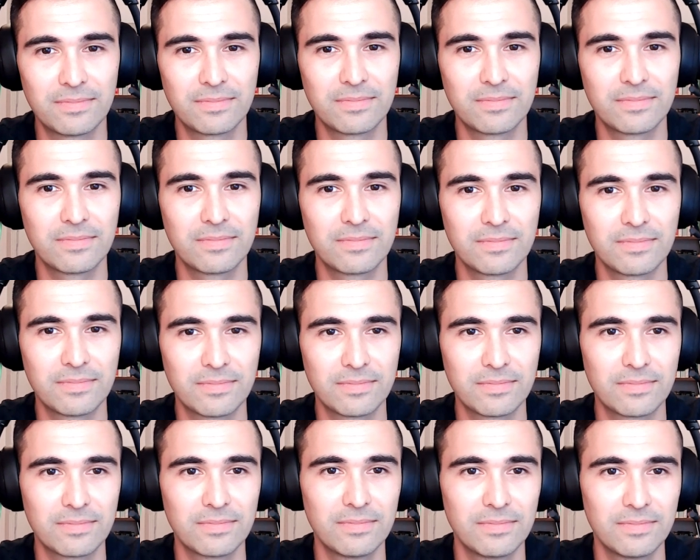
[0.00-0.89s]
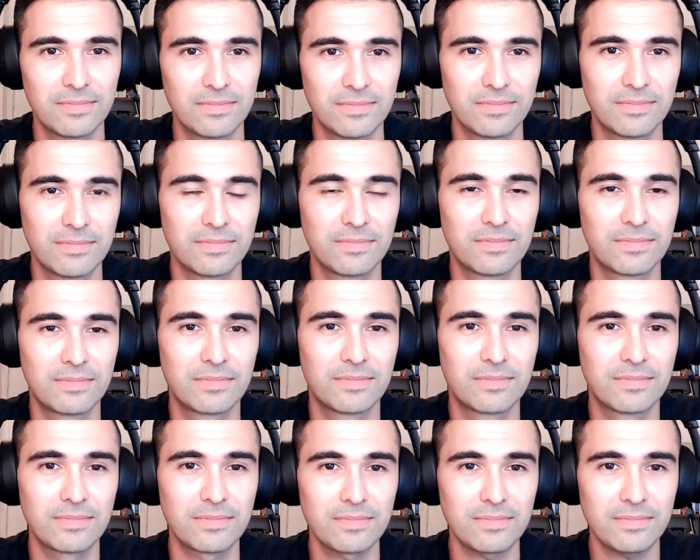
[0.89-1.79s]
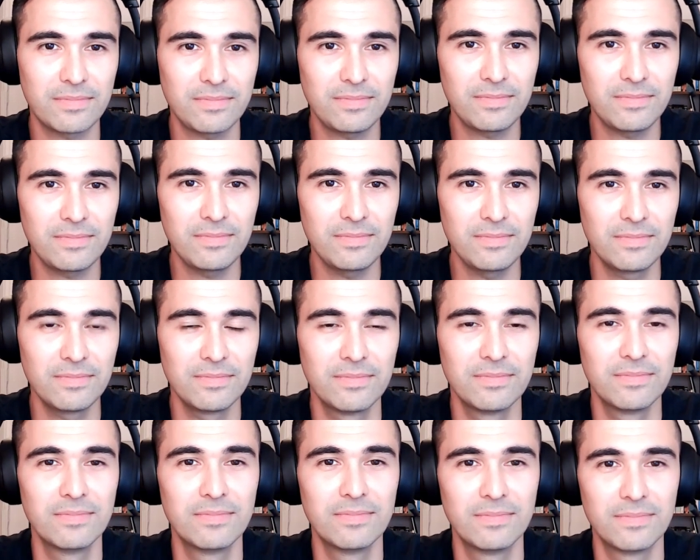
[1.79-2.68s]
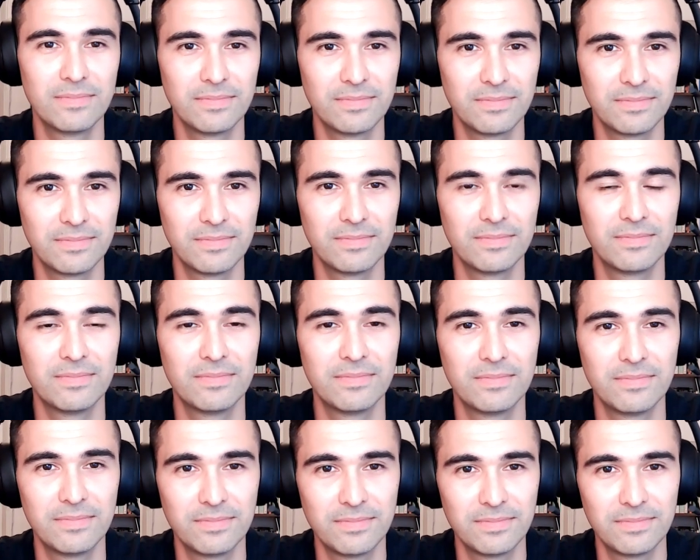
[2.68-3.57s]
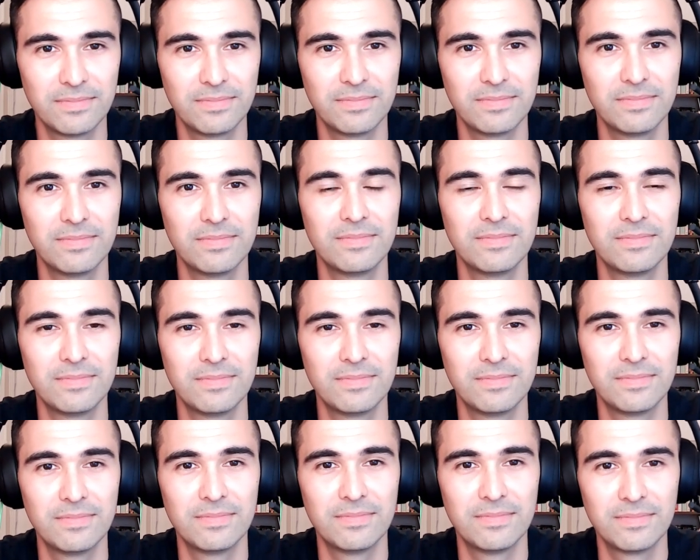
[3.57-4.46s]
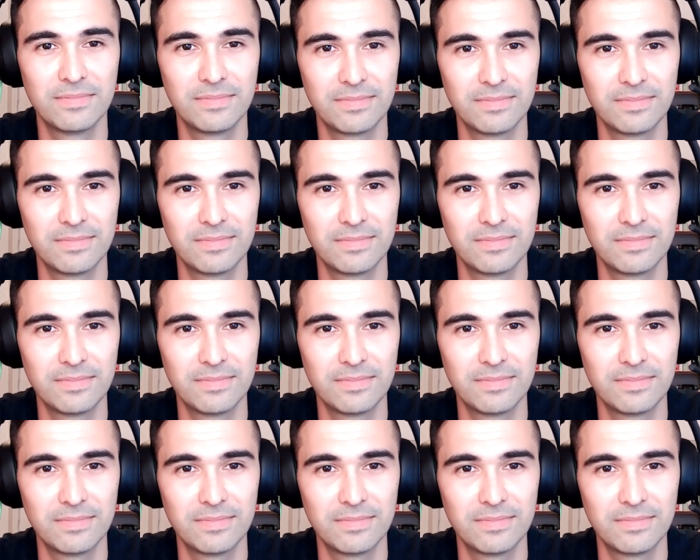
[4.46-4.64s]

(not speaking)